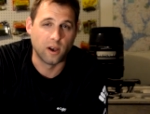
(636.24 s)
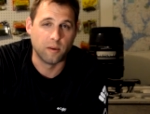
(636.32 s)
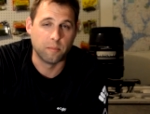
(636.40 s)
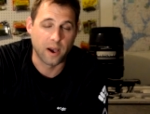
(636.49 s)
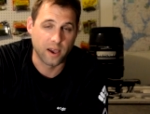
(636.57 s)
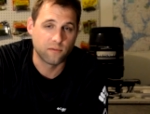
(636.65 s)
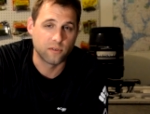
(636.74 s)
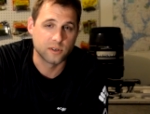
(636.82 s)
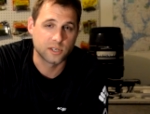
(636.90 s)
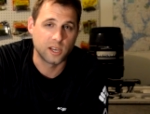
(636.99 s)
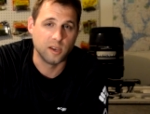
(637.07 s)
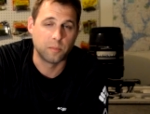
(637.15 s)
my
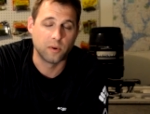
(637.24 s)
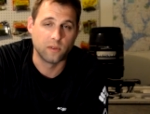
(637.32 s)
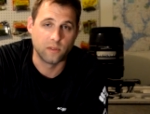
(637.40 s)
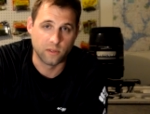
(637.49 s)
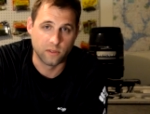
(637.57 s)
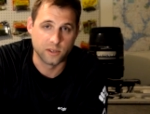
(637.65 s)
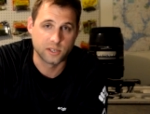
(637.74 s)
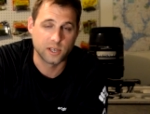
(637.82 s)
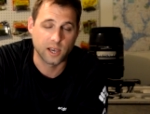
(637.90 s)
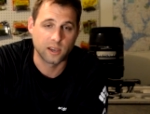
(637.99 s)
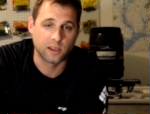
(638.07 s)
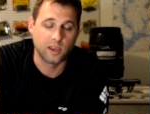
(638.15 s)
first keeper, the
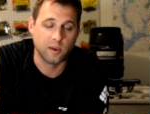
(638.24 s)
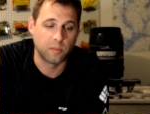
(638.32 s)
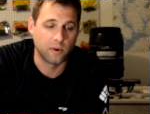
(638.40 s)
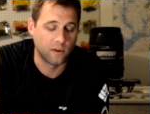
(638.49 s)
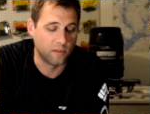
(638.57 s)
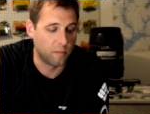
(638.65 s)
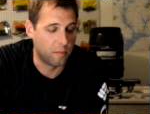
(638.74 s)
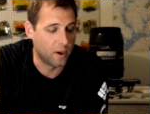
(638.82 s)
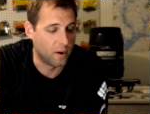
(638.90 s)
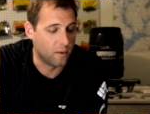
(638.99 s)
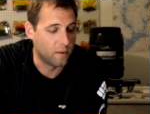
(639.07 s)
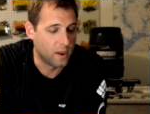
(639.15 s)
second keeper on the
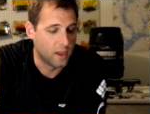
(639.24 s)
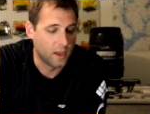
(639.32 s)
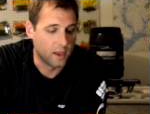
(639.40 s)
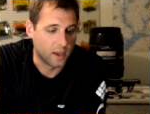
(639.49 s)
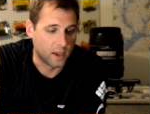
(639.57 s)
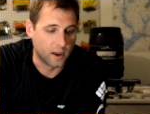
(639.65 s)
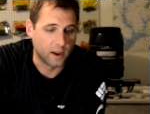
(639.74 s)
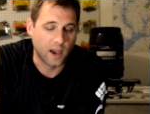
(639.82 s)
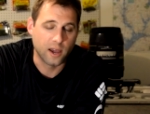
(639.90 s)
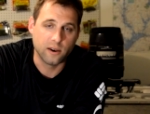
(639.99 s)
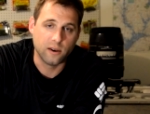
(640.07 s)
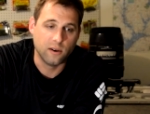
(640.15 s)
boat. And
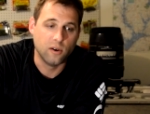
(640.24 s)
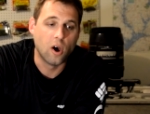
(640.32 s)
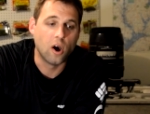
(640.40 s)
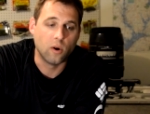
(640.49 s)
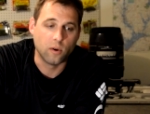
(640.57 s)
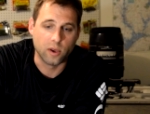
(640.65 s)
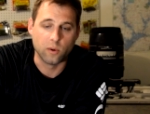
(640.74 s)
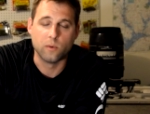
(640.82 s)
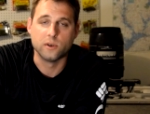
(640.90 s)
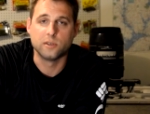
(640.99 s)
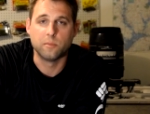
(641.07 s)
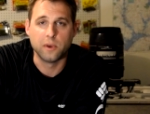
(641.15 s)
I know it
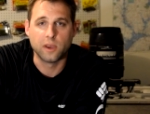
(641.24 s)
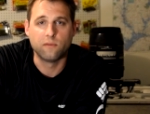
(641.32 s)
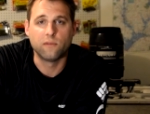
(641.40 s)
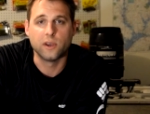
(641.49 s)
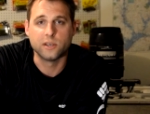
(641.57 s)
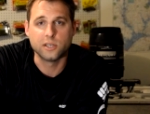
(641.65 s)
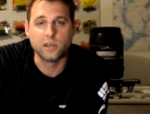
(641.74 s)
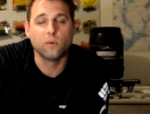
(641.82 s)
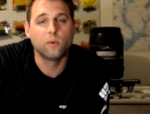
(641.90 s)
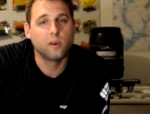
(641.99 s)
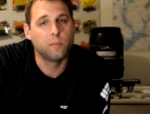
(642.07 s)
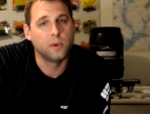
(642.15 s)
was a big fish, and it
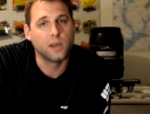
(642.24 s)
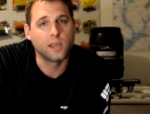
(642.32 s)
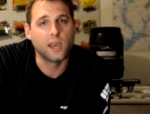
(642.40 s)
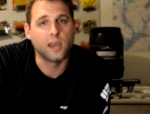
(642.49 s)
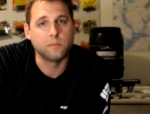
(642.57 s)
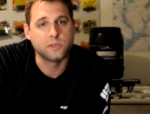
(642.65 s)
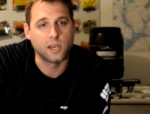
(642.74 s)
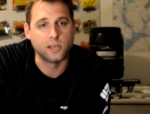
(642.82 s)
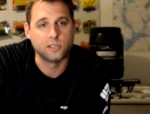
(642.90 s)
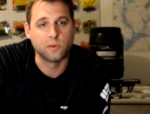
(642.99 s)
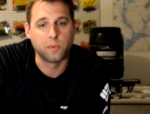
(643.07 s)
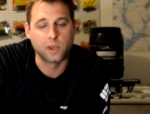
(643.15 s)
would have been a game
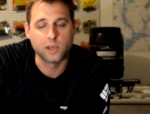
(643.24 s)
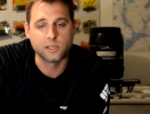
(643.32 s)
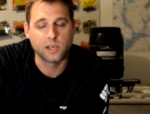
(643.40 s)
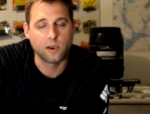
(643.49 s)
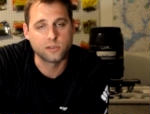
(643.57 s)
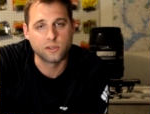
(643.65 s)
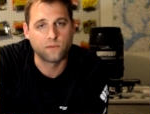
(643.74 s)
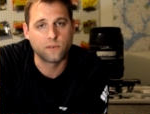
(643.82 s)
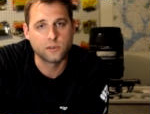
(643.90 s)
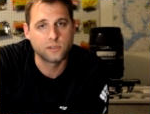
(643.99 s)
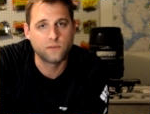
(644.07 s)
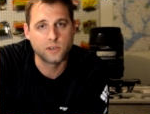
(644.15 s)
changer, because that was the
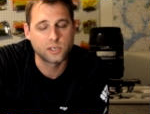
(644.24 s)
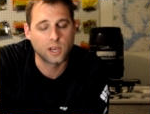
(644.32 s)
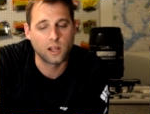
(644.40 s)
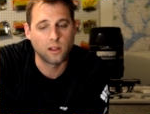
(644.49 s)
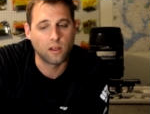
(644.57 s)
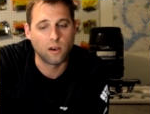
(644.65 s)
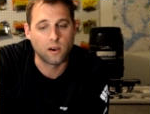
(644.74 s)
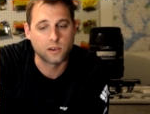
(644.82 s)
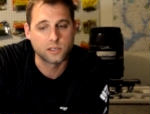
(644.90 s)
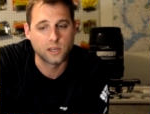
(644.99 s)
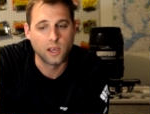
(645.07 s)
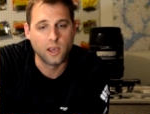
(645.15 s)
first fish I
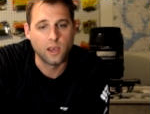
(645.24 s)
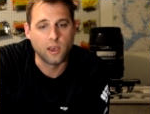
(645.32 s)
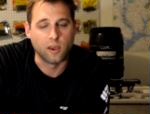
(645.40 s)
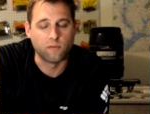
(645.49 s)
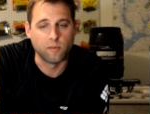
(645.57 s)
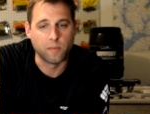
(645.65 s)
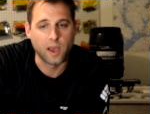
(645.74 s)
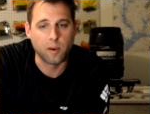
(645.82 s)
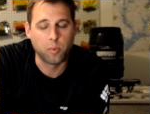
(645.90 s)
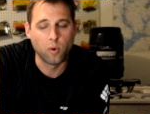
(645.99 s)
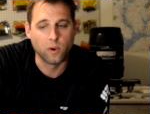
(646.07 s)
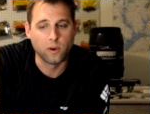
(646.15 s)
lost. And from
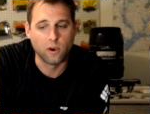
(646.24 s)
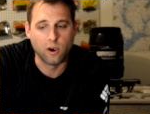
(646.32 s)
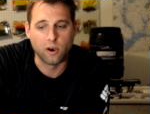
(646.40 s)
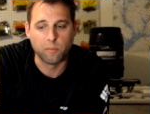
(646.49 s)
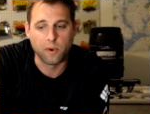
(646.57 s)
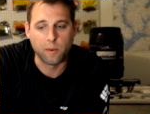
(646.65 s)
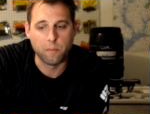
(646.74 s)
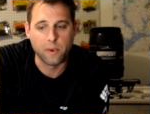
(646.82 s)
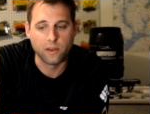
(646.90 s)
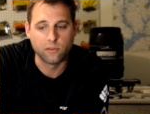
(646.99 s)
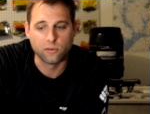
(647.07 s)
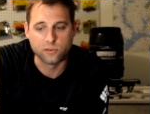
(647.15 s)
that point on, my
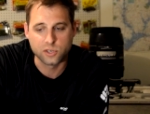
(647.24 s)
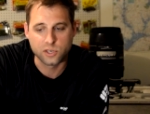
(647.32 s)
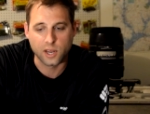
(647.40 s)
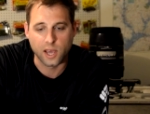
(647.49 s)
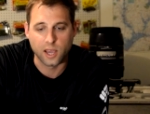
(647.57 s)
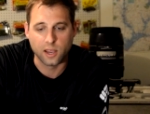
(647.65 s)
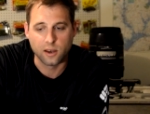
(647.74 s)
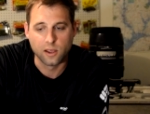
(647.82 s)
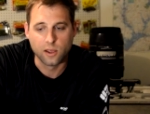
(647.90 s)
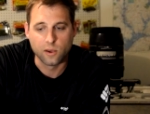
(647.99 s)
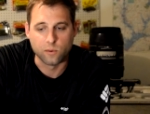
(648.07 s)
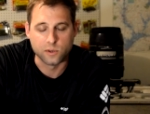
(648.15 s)
mental state
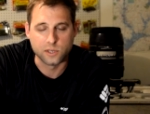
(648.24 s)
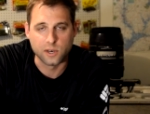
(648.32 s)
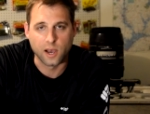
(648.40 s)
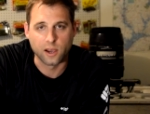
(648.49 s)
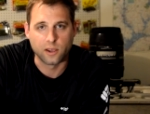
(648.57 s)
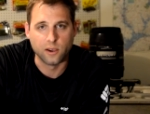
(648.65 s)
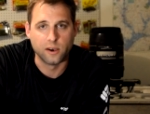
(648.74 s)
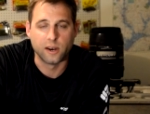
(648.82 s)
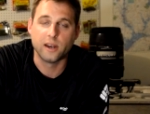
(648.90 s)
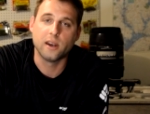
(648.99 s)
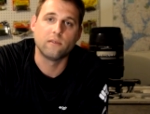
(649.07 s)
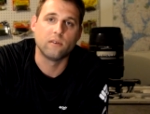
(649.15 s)
was not good.
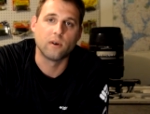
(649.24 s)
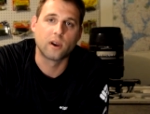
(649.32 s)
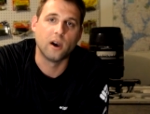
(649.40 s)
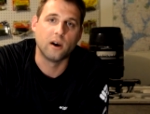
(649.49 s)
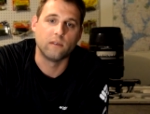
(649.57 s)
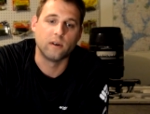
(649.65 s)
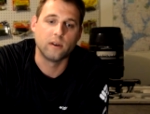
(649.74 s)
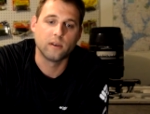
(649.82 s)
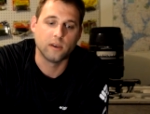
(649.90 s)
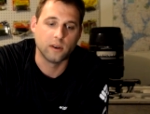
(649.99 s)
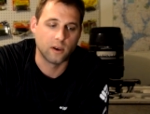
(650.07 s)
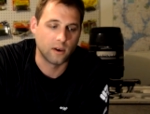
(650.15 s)
I never recovered,
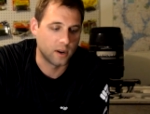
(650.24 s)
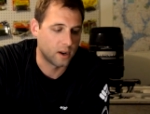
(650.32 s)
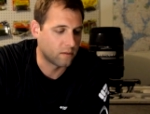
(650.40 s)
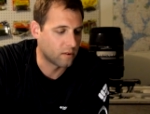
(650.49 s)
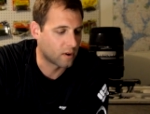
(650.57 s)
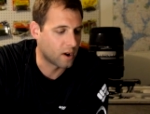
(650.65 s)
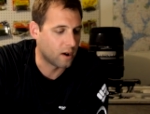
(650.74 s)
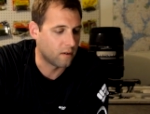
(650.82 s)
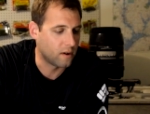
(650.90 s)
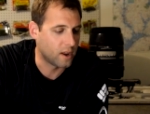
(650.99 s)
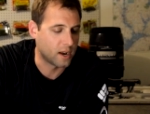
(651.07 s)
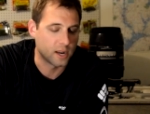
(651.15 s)
you know, I never
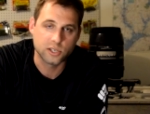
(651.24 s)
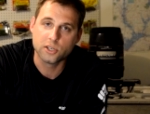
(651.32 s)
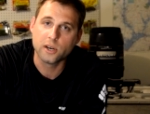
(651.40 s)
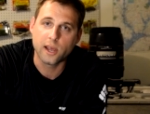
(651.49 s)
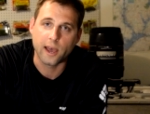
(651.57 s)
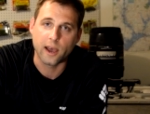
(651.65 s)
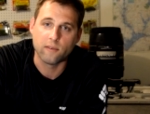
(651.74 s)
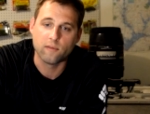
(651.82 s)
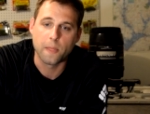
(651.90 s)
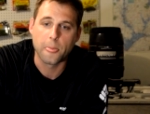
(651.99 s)
recovered, and I should have,